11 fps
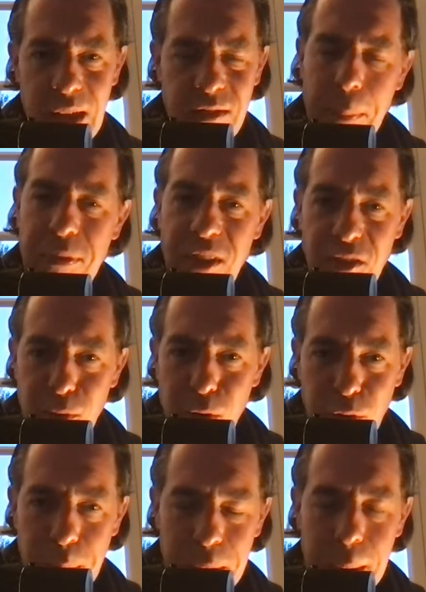upset a
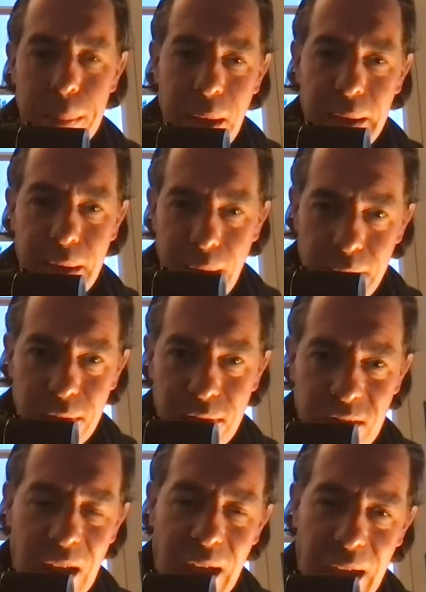lot of people. I can
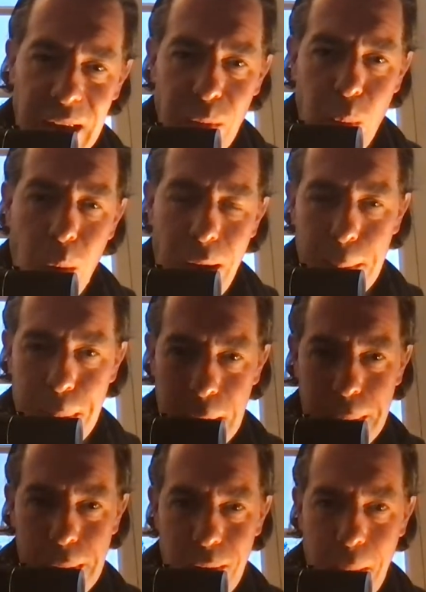understand why
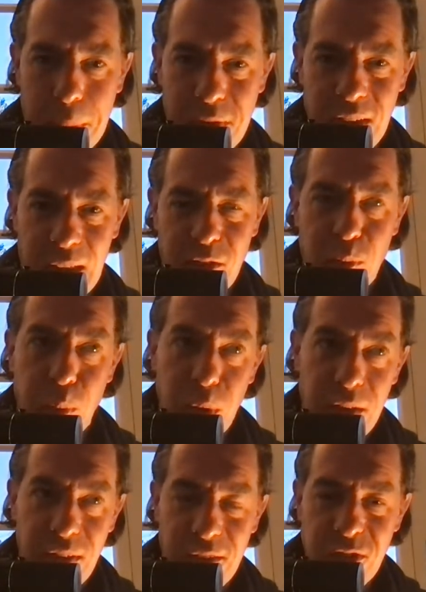people are upset with
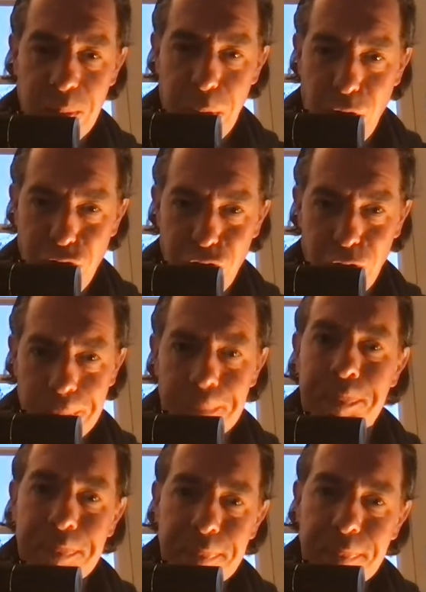his expression,
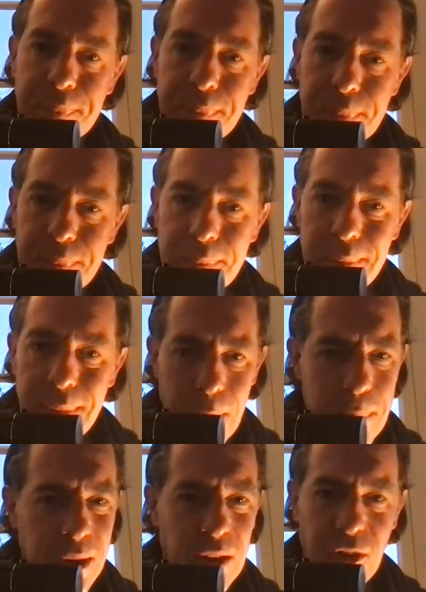
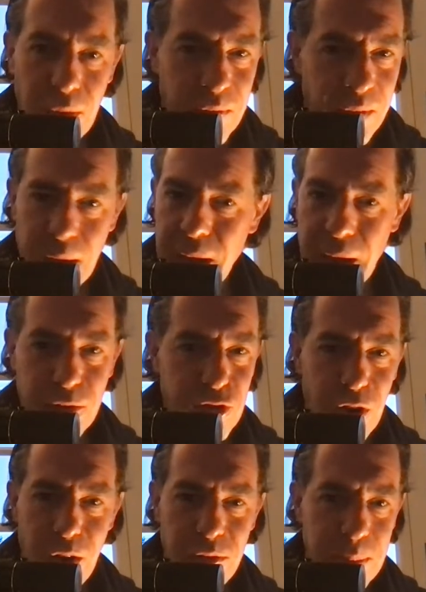but I don't think King
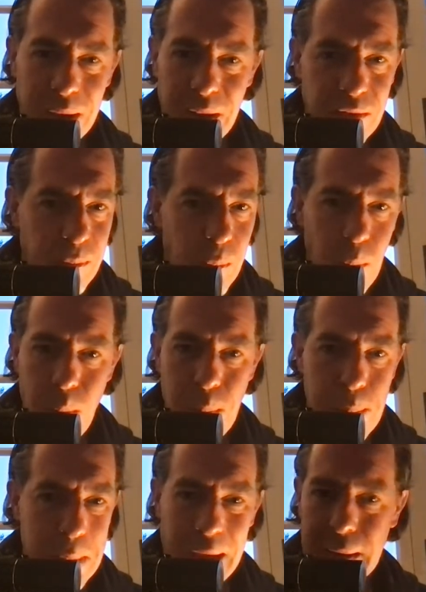Charles means
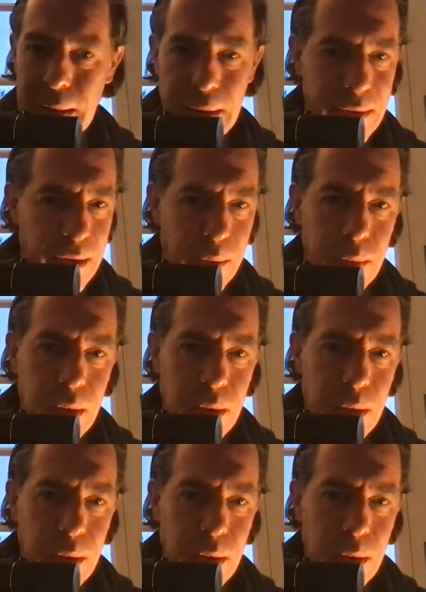badly, no.